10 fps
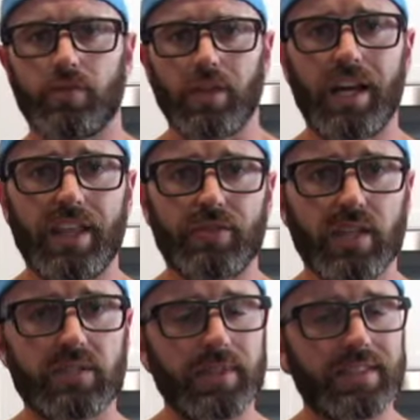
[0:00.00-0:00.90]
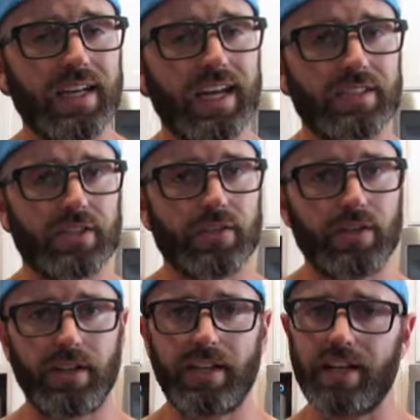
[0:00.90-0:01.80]
for a lot of these recipes guys, you're gonna
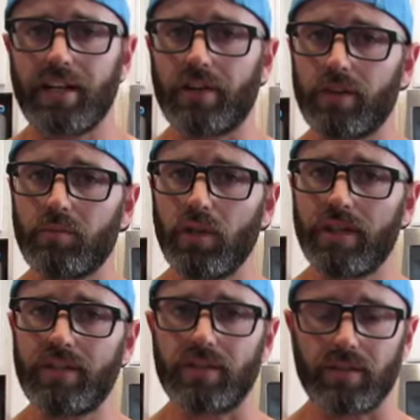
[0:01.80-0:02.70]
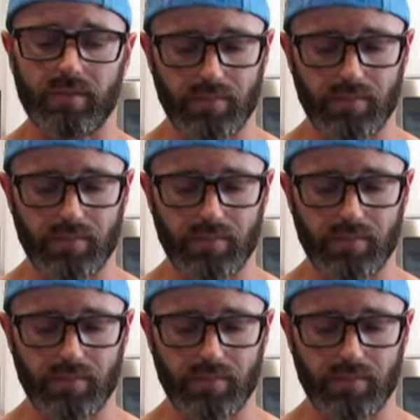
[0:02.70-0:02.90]
need a good blender.